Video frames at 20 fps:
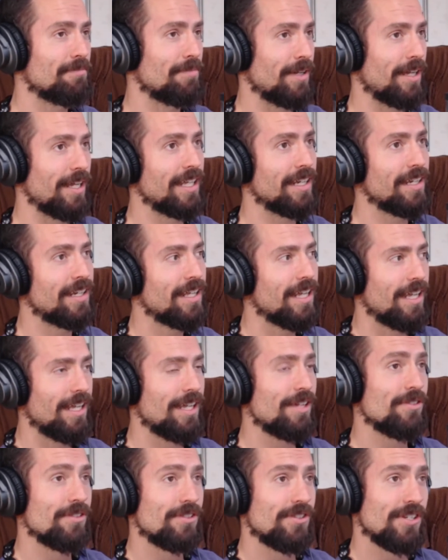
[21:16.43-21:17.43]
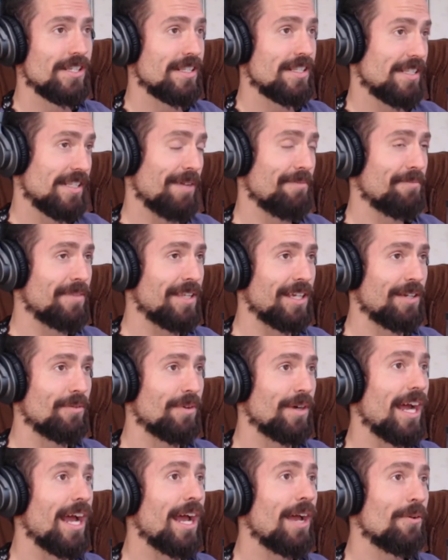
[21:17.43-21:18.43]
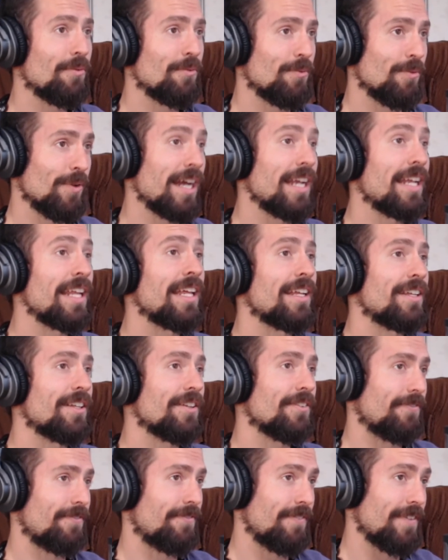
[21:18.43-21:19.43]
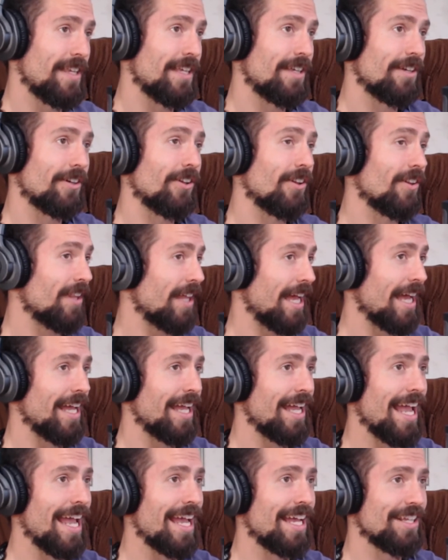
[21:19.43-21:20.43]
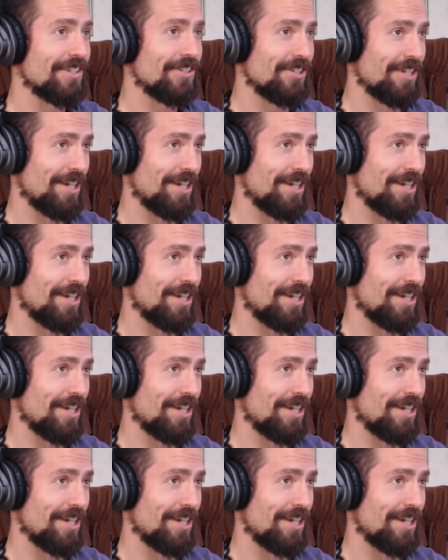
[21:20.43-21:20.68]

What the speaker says: but it was just something where I wanted to feel that edge.